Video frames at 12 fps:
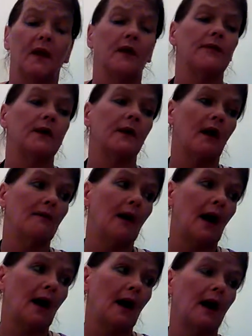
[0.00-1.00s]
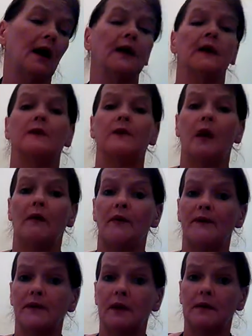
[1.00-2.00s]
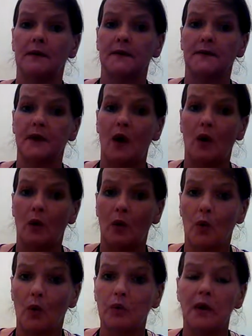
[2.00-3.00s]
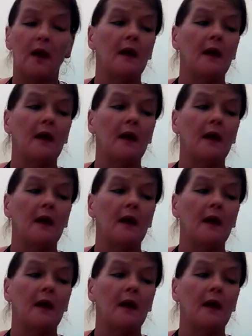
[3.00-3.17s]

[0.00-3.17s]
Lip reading: If you have a heart, if you have a family of your own,